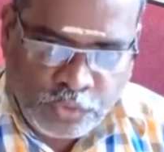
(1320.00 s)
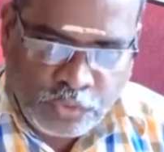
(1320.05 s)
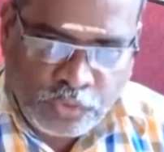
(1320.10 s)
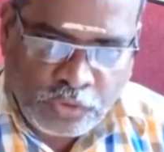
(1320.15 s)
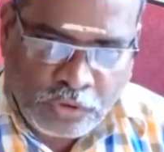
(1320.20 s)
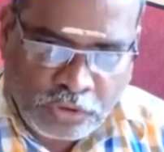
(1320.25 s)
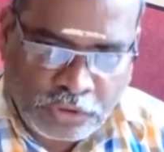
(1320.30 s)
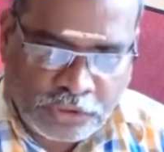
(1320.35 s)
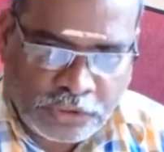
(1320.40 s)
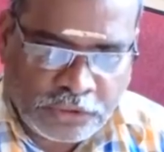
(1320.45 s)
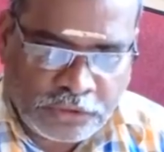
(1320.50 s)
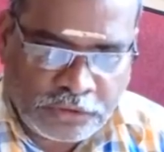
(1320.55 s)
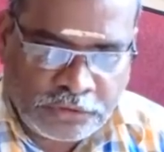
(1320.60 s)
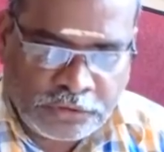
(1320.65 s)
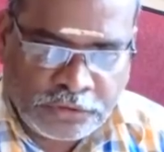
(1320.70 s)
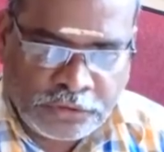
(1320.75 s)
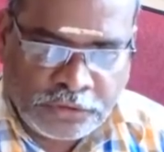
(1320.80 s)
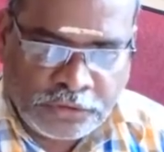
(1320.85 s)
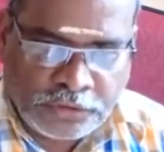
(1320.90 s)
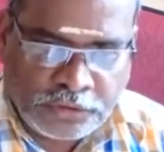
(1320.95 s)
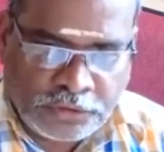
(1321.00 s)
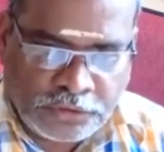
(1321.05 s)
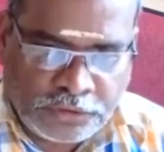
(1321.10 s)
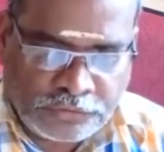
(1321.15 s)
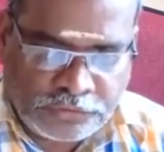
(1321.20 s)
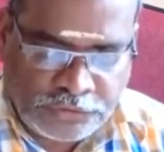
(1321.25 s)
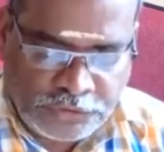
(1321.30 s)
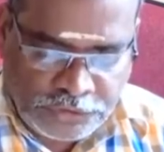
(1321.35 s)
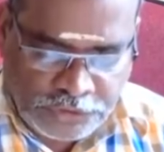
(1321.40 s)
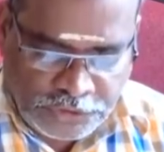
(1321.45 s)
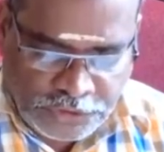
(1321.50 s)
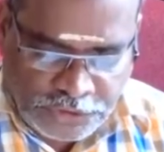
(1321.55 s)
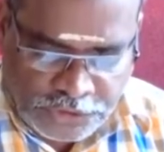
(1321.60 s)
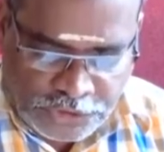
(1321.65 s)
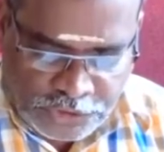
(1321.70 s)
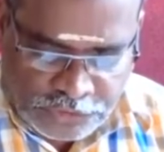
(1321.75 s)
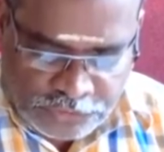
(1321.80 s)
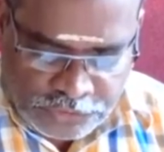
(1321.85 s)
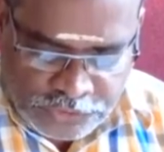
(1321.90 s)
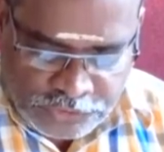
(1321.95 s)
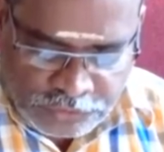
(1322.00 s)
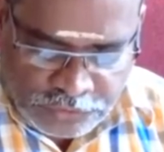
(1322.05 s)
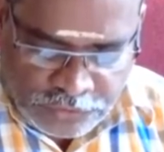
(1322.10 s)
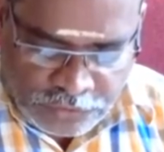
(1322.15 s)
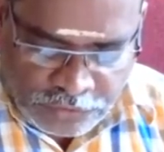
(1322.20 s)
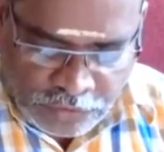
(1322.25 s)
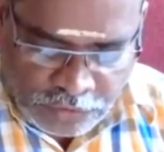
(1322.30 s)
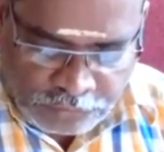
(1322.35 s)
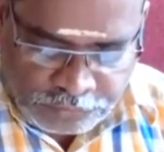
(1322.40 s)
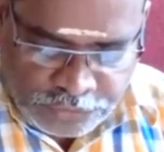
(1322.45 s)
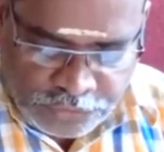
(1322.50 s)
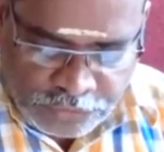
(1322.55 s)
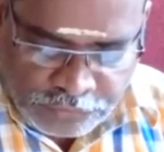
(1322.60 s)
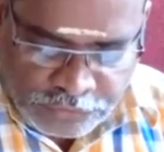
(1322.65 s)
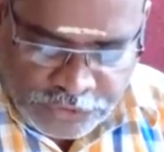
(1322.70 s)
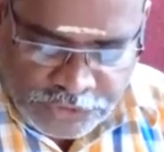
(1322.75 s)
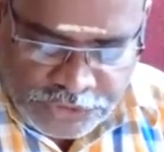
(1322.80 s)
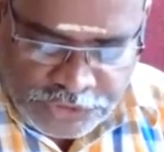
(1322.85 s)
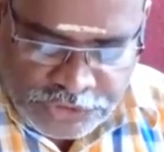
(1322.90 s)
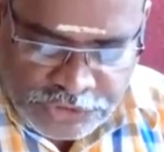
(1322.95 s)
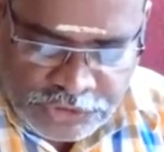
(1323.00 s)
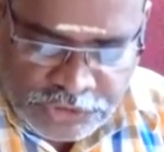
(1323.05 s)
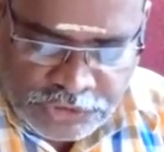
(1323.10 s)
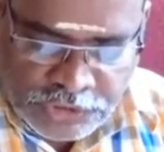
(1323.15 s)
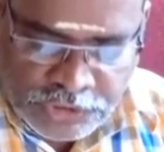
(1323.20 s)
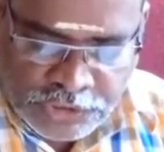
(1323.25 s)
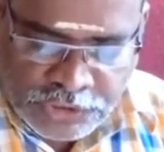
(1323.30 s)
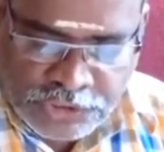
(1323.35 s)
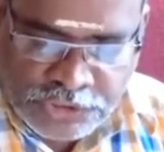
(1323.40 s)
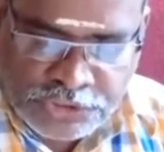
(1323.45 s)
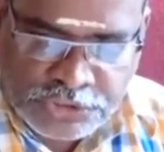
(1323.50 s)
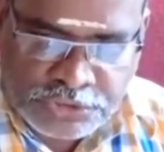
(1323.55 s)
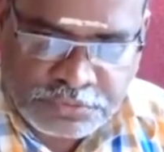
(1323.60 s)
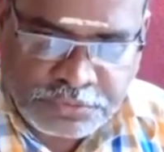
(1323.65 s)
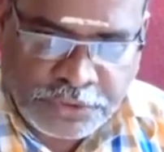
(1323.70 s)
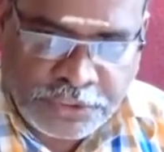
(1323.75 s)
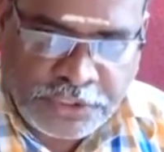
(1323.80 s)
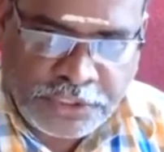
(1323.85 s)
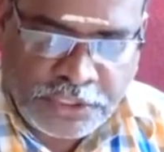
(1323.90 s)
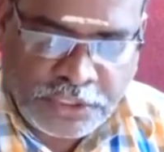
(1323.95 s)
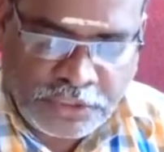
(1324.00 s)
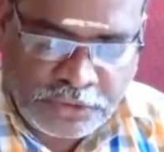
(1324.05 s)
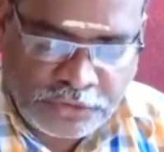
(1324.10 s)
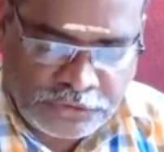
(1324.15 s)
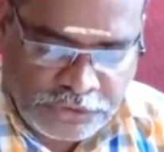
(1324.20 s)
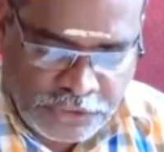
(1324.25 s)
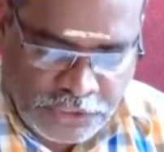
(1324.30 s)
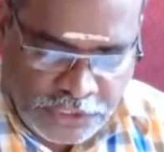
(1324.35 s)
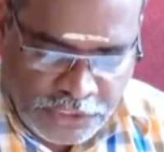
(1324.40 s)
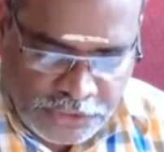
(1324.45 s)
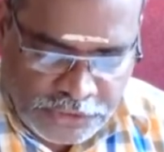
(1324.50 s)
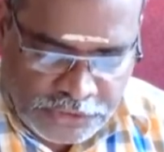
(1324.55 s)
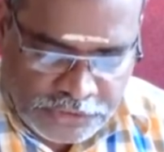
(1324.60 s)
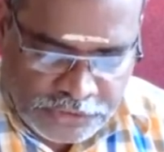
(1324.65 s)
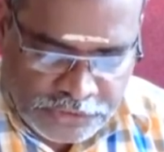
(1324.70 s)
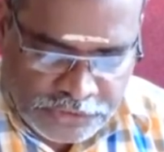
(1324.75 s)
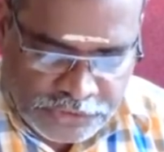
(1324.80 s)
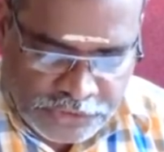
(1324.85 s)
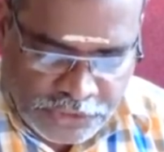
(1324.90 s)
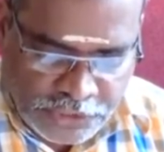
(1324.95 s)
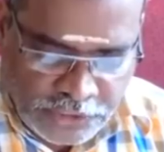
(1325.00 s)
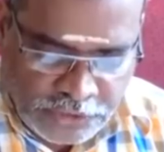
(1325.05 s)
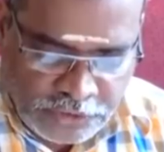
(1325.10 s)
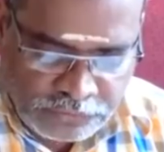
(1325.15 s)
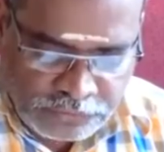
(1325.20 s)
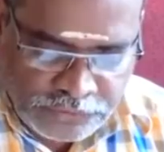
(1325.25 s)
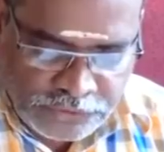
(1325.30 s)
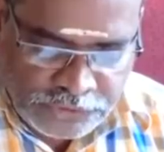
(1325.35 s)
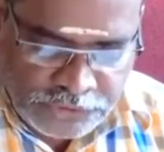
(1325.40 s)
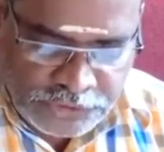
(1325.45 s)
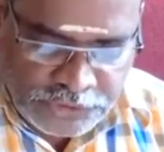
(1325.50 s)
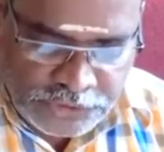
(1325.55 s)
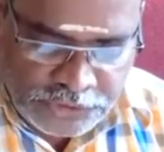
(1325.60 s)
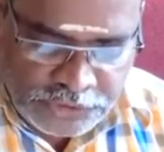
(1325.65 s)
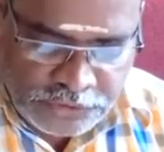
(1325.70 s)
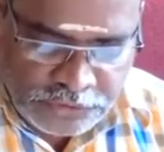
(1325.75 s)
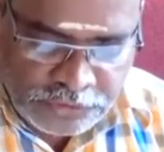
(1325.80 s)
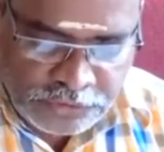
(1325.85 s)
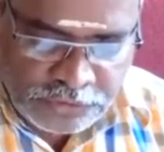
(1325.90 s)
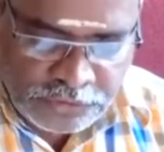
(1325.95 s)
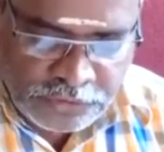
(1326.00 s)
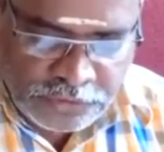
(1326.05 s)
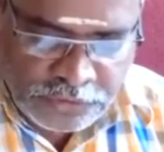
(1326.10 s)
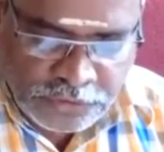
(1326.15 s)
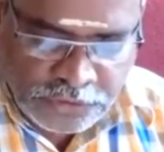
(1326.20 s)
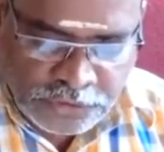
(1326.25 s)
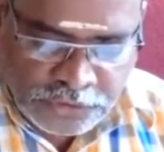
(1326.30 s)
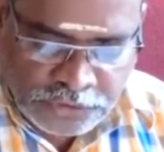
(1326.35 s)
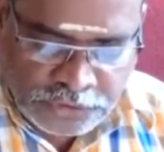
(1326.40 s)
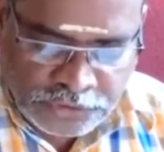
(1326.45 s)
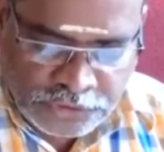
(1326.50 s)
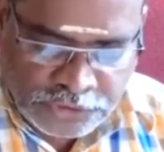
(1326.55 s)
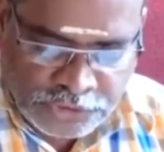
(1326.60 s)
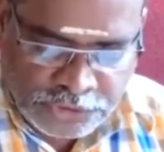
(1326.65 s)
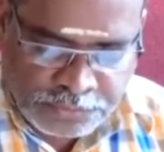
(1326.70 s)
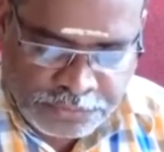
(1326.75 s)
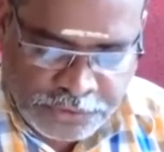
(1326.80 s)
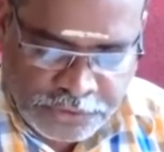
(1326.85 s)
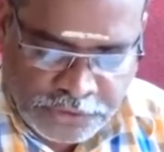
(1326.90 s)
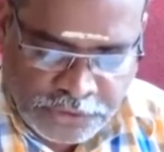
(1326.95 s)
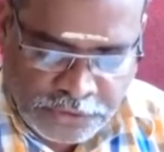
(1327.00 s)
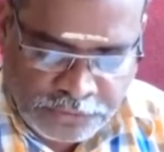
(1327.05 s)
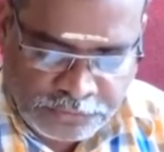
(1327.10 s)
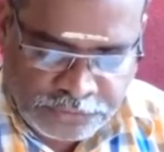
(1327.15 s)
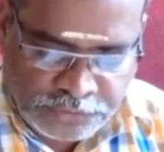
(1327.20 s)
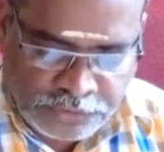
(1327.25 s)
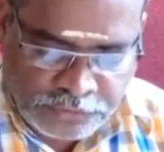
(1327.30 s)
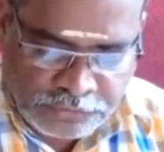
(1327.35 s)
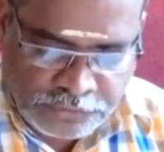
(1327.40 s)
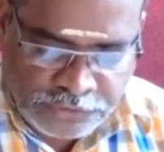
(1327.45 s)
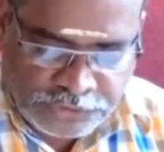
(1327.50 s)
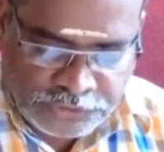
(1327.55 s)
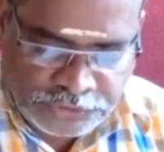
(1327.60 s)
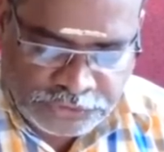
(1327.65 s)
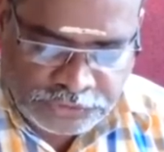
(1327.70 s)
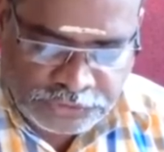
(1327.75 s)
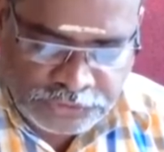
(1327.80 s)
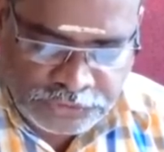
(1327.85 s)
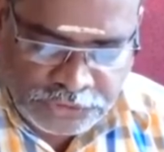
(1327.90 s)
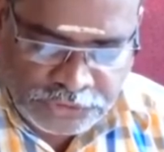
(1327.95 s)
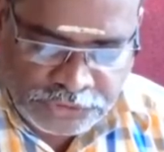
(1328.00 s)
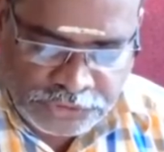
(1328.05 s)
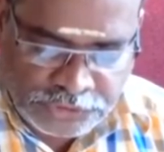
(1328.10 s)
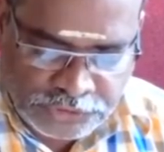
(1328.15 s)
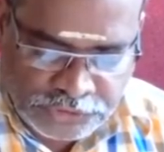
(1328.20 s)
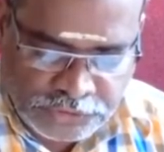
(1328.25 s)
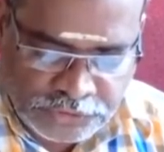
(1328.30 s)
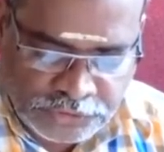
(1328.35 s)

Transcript: not have the individual observation spread on the either side of the center. The spread observation is